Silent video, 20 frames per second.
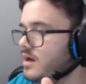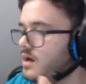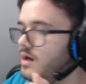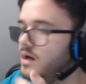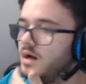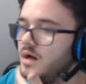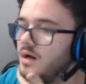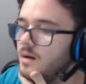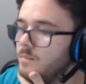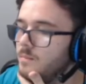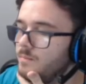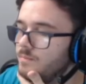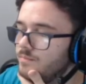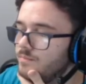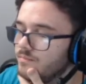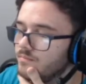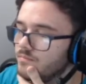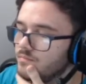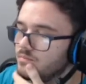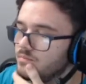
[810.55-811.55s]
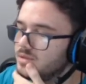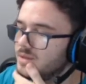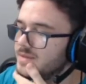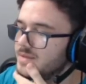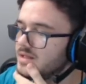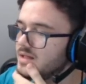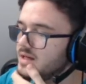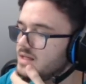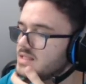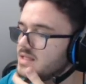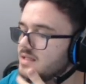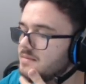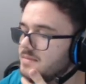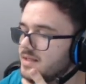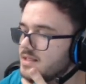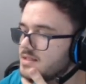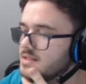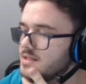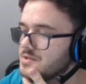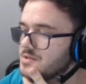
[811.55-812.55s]
Um, but because like
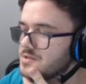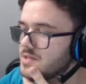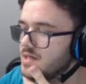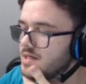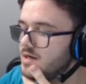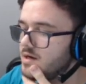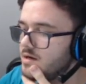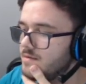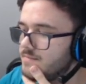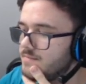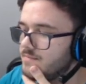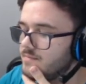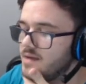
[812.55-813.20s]
Mega Scizor's not here